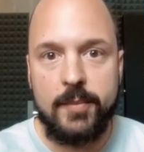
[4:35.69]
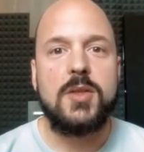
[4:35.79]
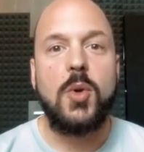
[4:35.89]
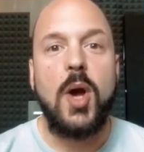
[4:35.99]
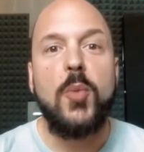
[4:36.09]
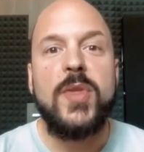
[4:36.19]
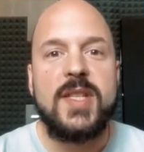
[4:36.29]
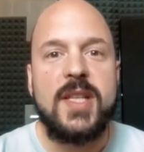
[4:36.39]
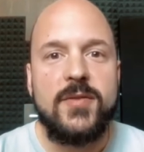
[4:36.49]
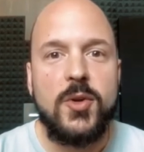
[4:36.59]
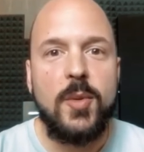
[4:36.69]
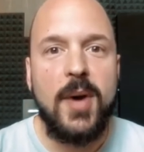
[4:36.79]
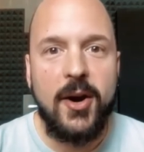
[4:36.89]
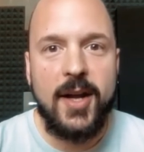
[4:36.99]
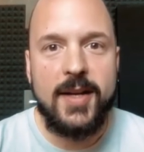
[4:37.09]
So I hope this gives you a
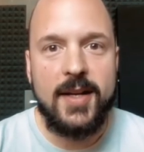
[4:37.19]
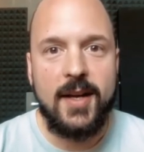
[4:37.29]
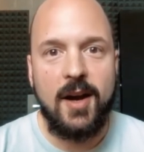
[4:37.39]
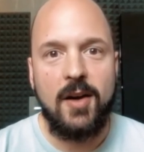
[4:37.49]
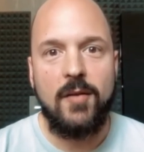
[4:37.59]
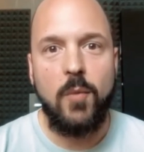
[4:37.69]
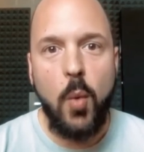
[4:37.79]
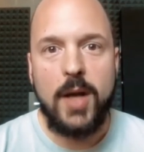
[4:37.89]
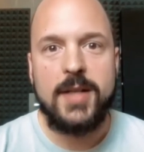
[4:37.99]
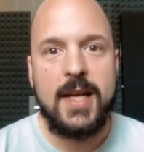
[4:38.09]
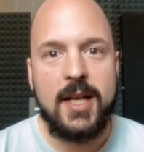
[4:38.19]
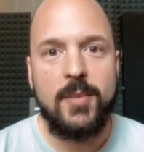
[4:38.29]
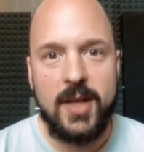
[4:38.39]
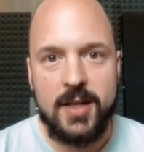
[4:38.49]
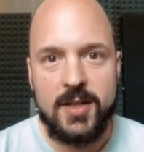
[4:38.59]
better idea of what Tatum
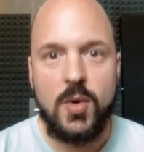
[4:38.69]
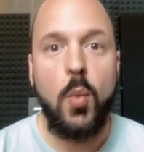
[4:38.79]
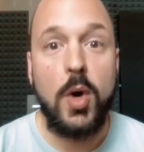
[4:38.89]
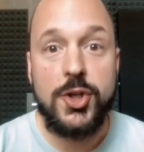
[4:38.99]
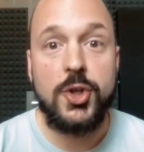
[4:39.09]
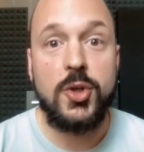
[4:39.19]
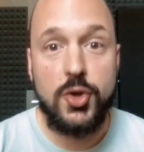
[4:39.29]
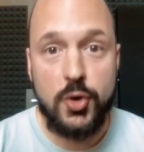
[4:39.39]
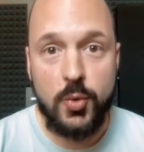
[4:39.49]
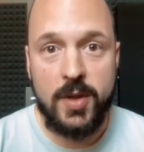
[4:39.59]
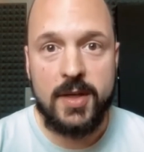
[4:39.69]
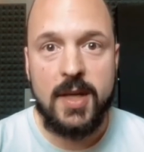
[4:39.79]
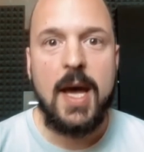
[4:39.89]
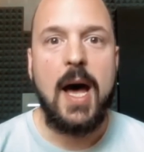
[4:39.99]
is, what you can do with it.